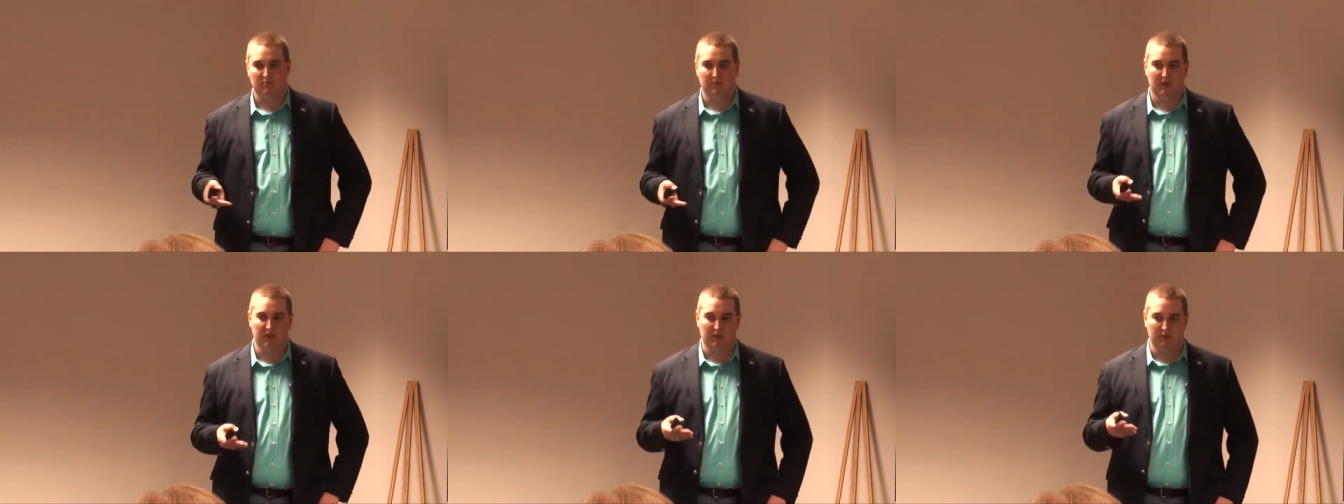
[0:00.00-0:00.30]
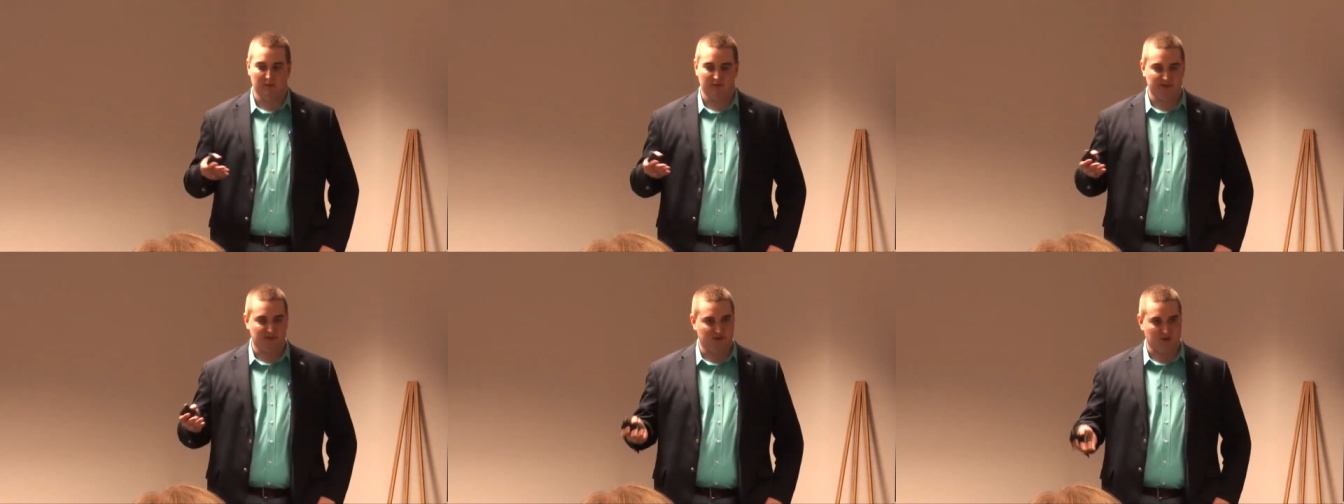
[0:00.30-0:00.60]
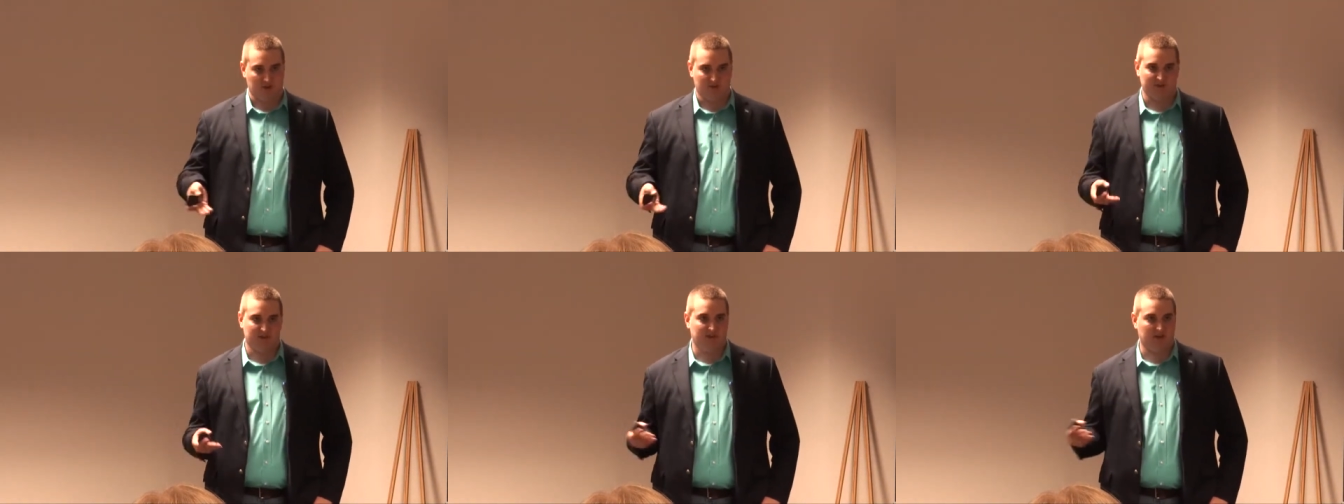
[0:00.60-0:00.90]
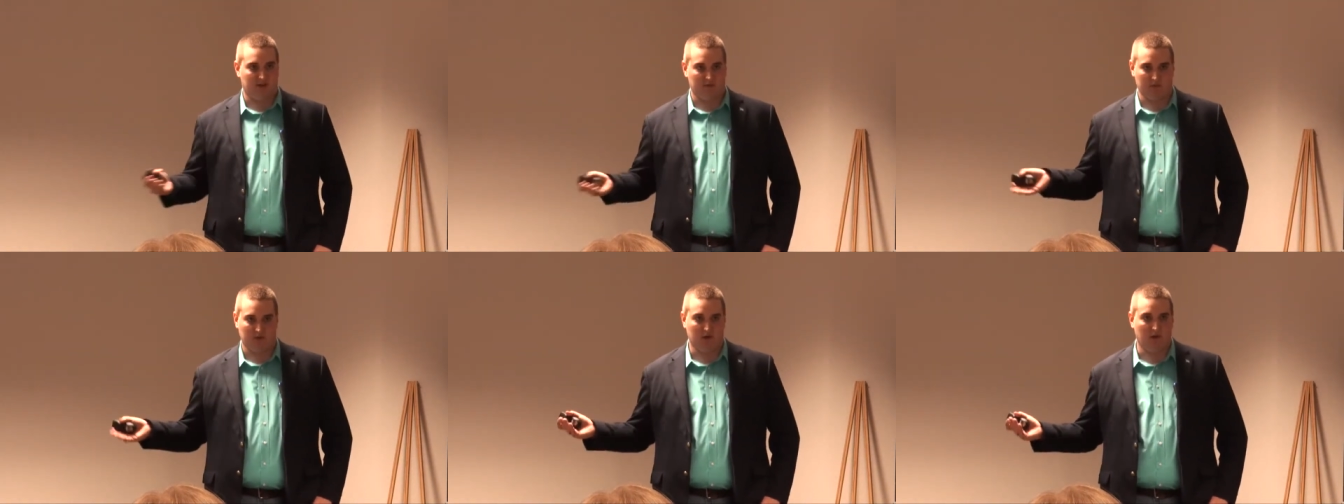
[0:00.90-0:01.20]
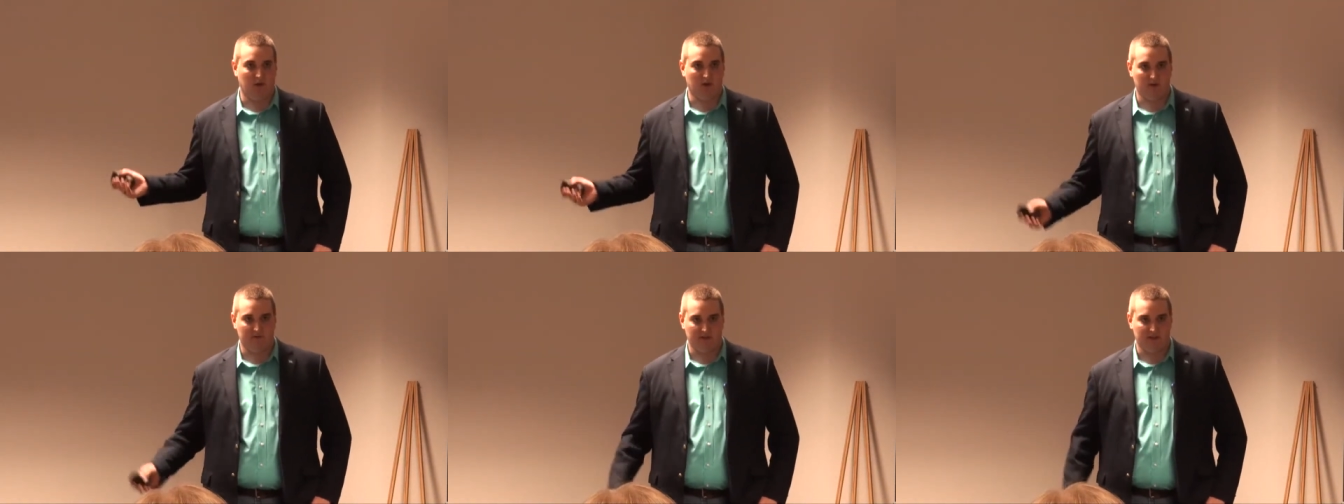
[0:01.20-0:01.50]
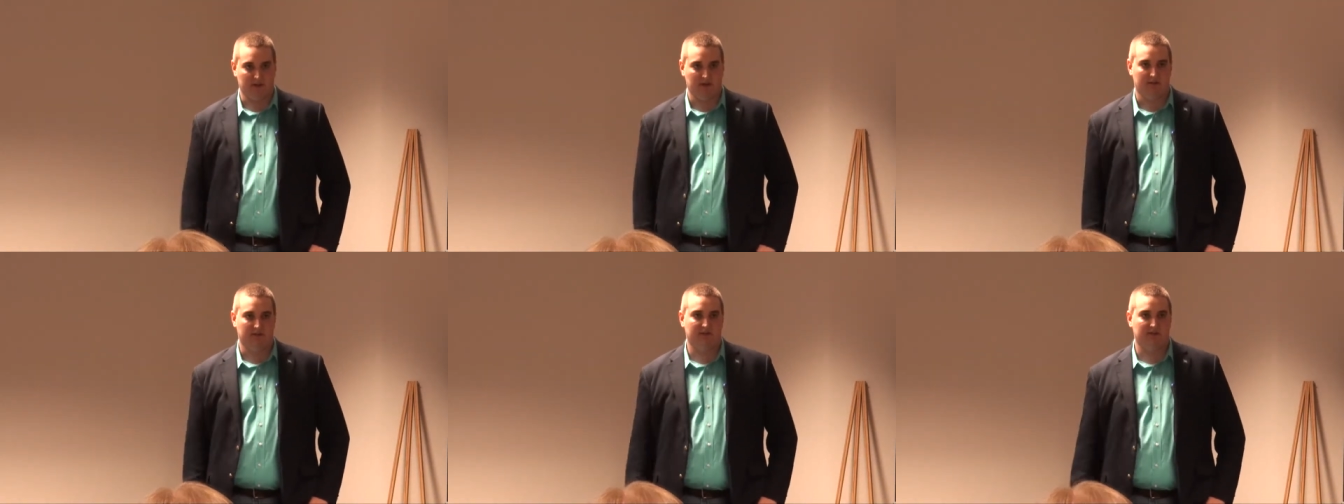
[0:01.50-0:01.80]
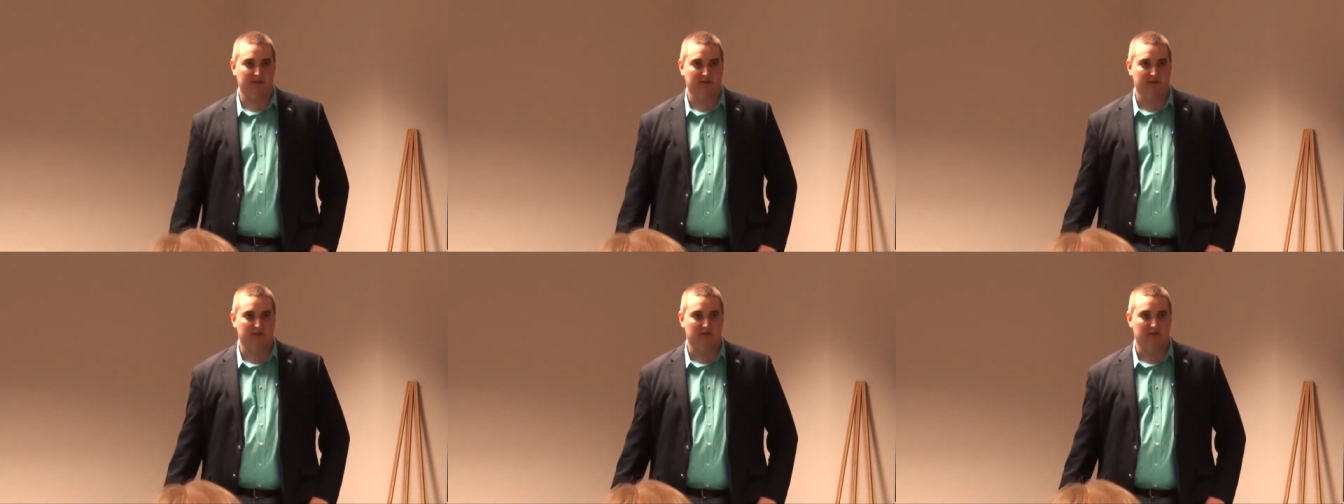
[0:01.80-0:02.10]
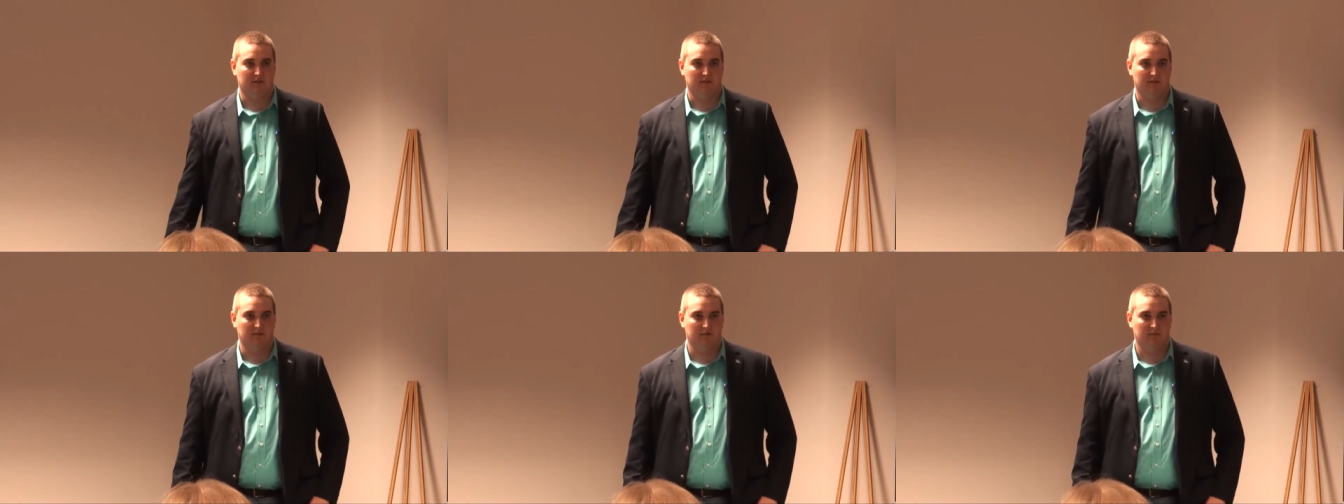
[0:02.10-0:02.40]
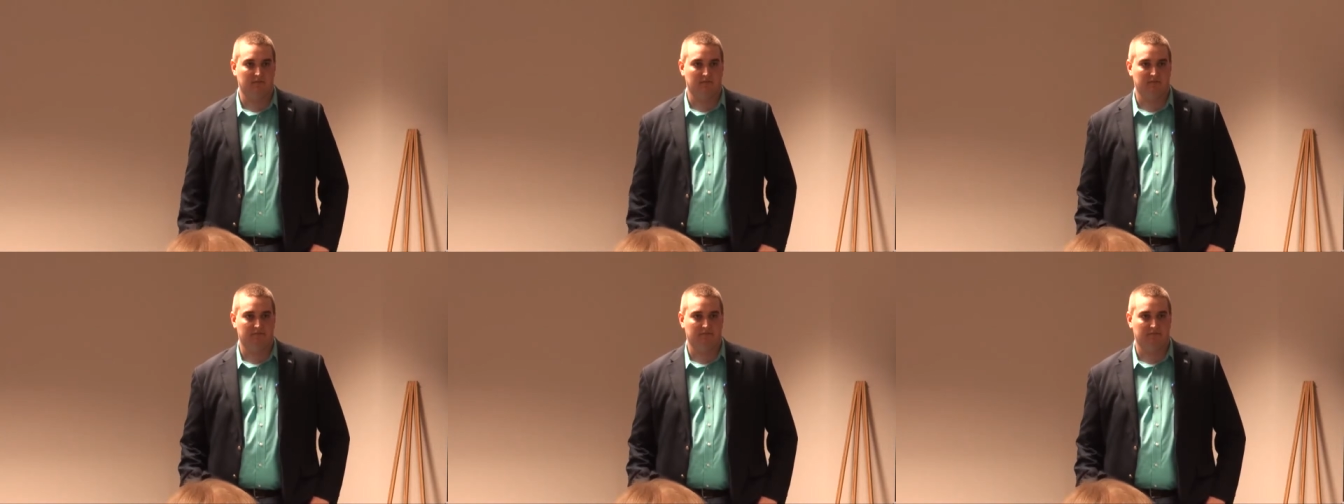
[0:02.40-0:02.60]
you know, it would serve some goal of theirs. So,